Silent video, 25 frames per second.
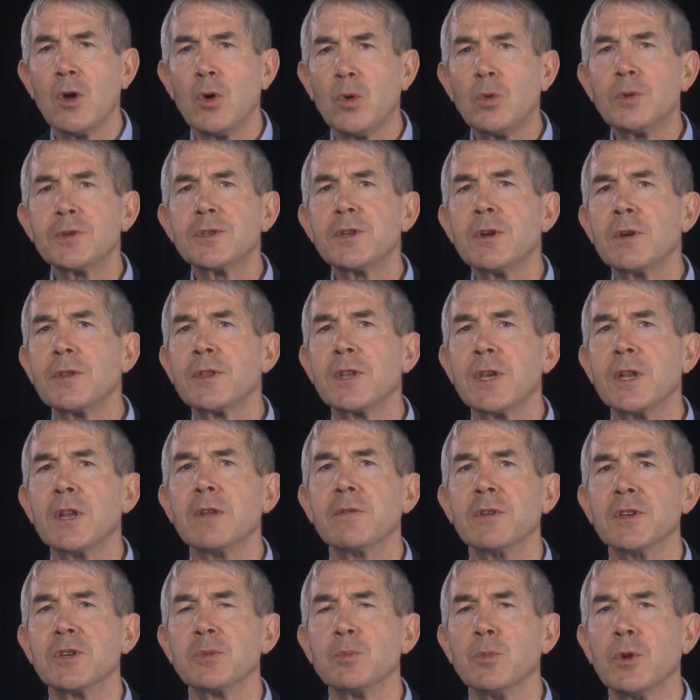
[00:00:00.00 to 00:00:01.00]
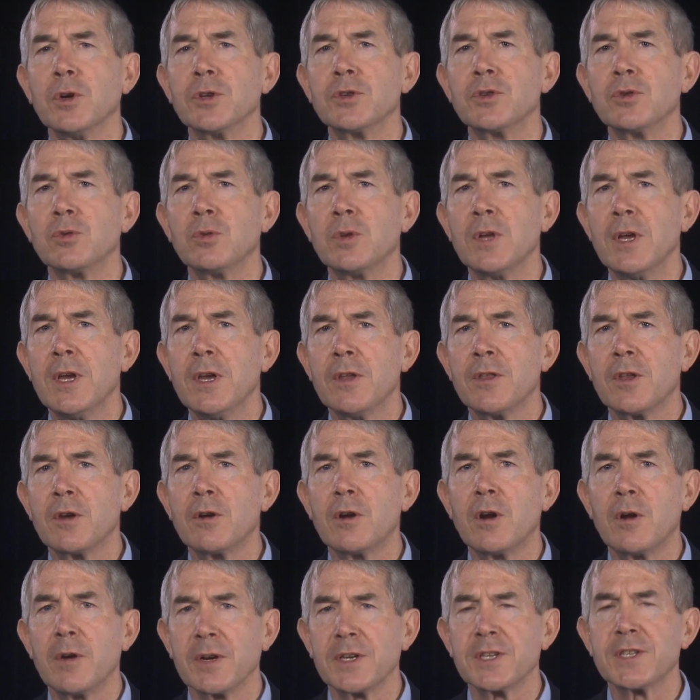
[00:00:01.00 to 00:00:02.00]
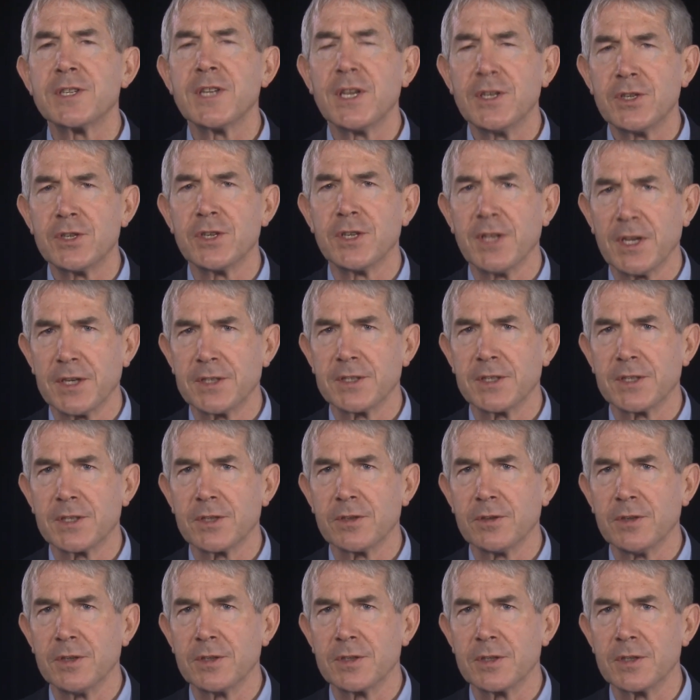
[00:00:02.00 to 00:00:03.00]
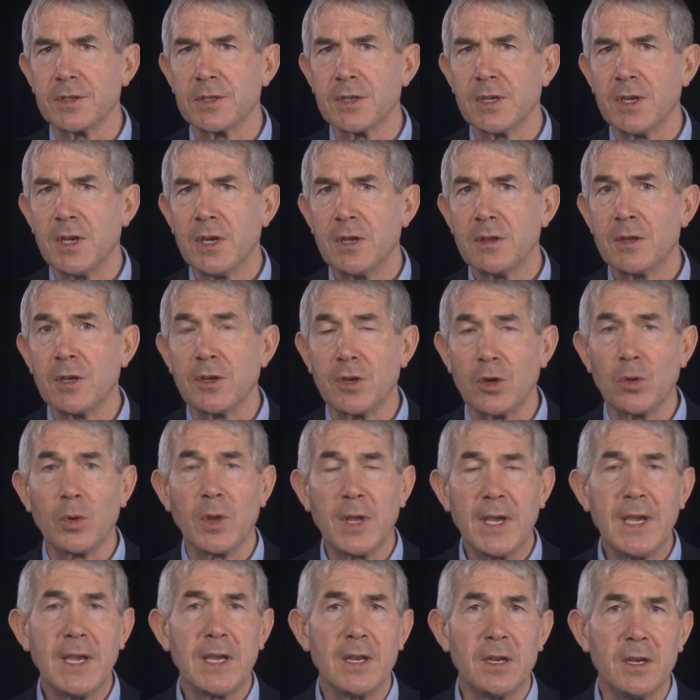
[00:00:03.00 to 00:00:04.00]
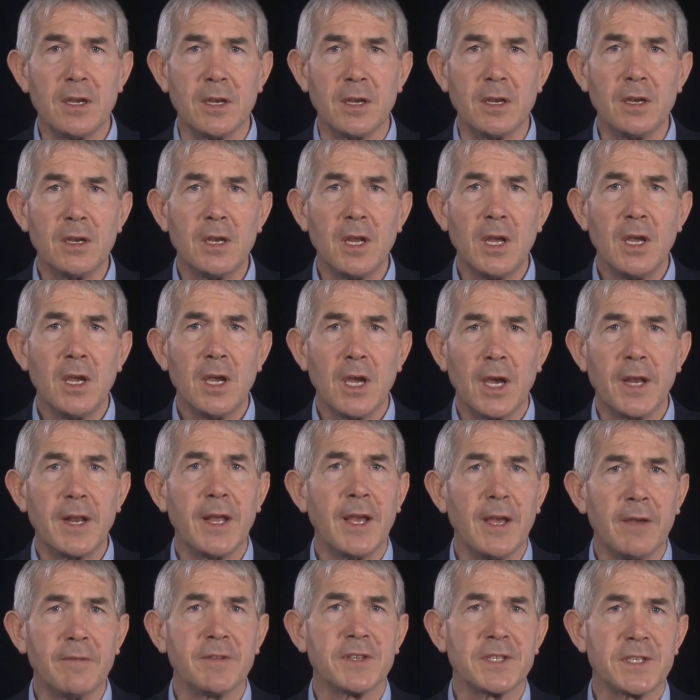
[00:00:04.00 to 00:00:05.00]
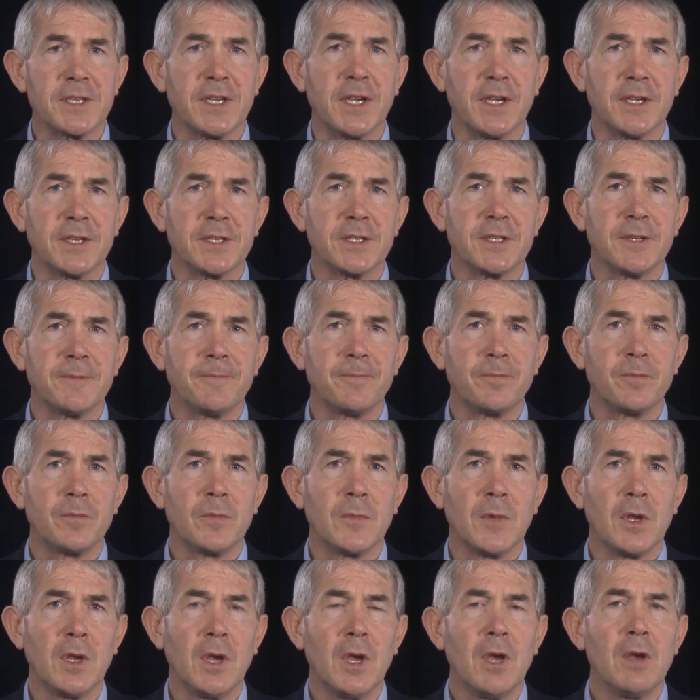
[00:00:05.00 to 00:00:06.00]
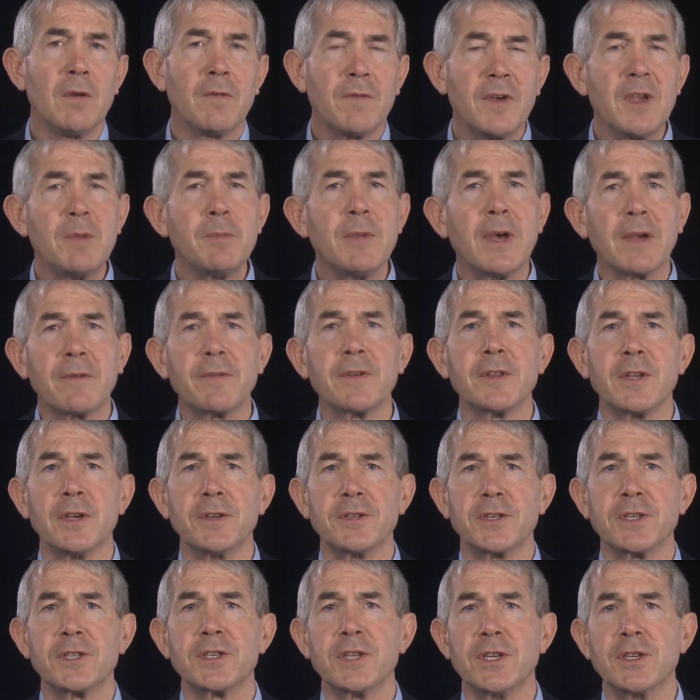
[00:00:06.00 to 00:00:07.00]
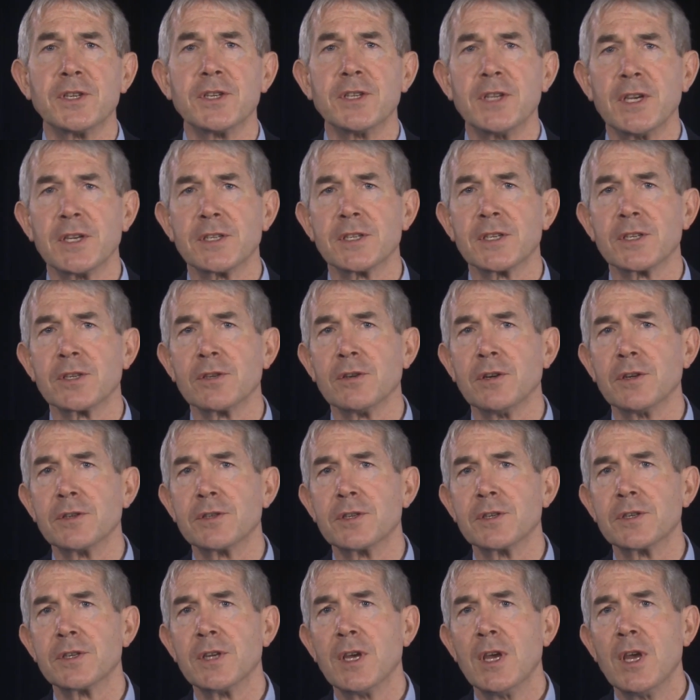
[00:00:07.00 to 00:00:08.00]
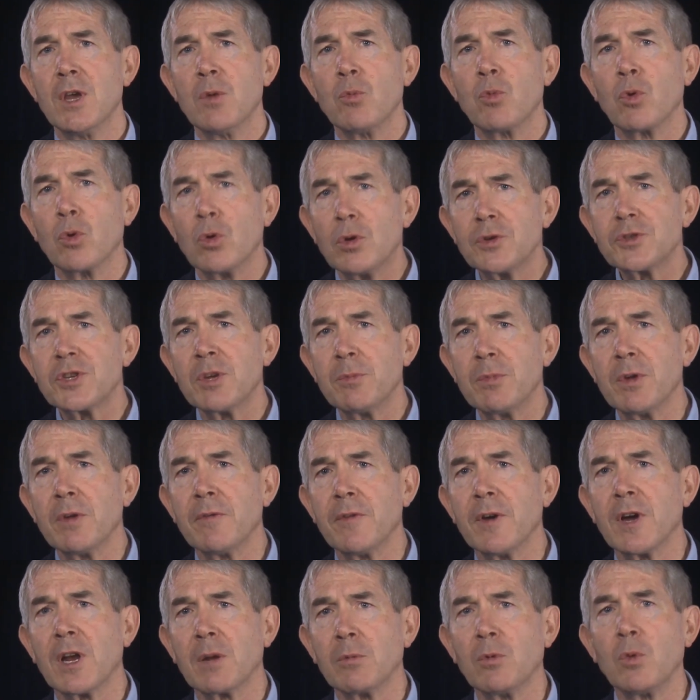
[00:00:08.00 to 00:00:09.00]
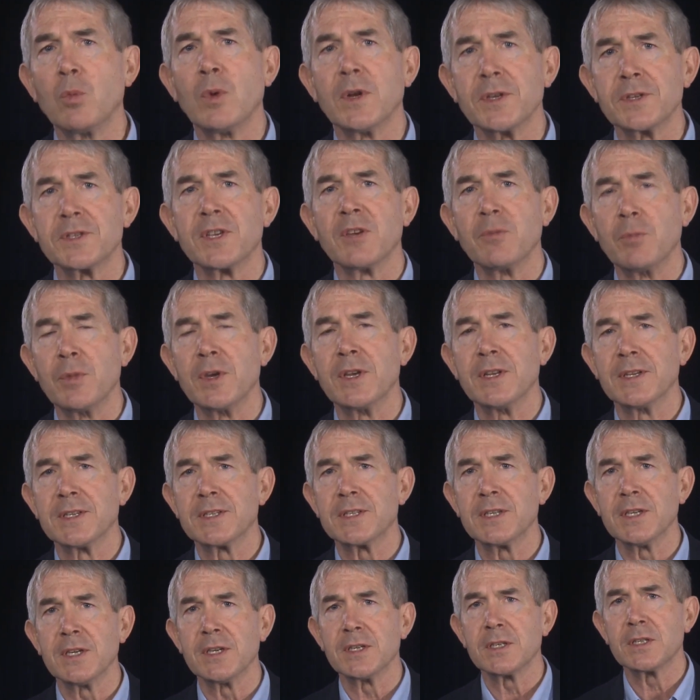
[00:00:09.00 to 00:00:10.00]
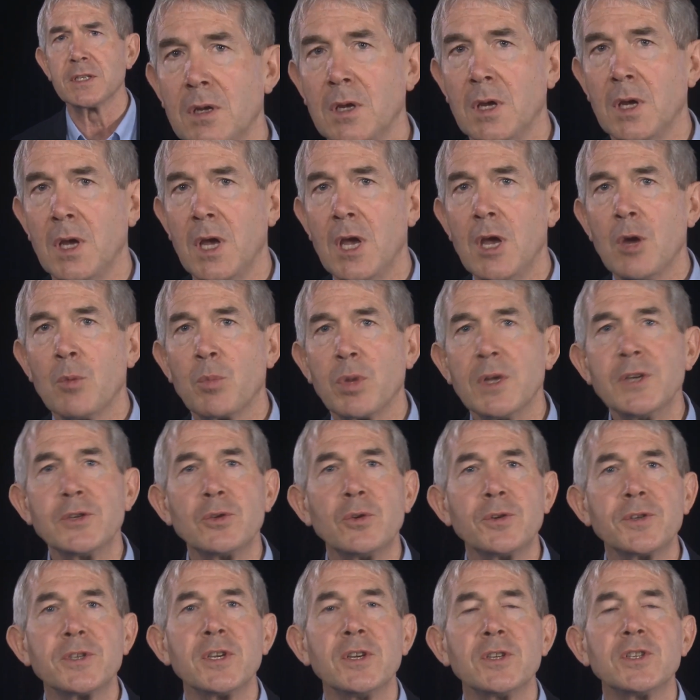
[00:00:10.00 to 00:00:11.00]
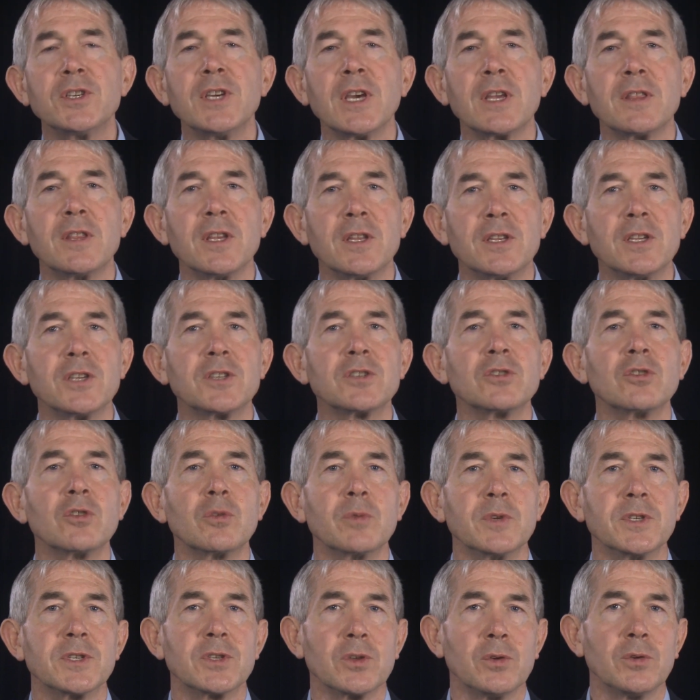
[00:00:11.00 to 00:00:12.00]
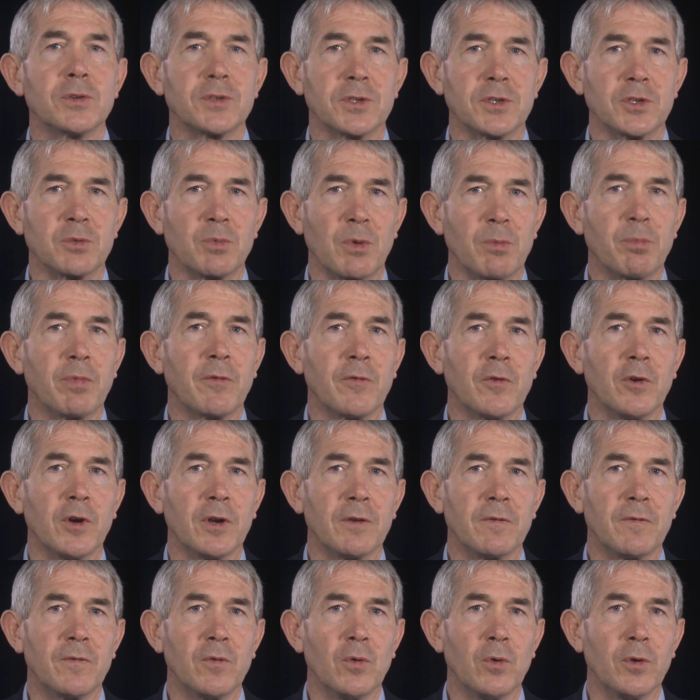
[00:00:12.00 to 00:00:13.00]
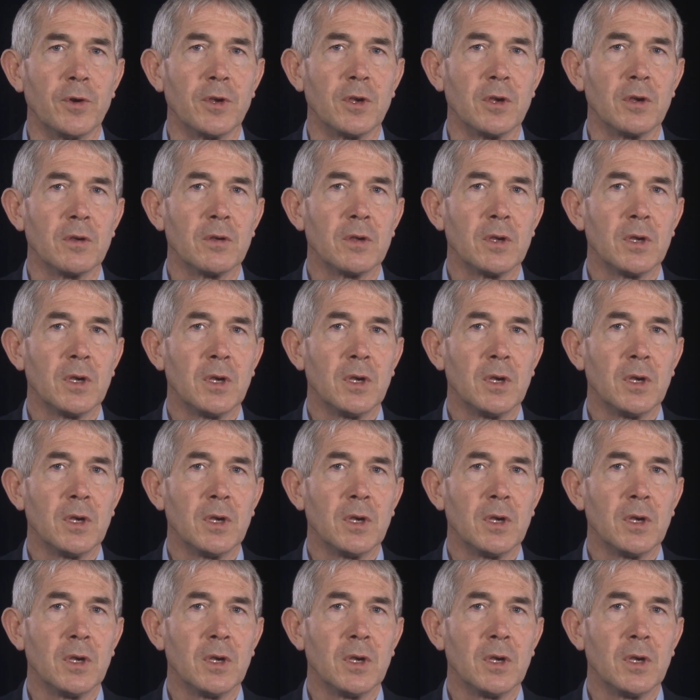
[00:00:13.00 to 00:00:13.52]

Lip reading: Also at the end of each module, there are extension exercises that you'll hand in and have assessed. Feedback for those extension exercises will also be available once they've been assessed. Please also check the additional resources we provide for you.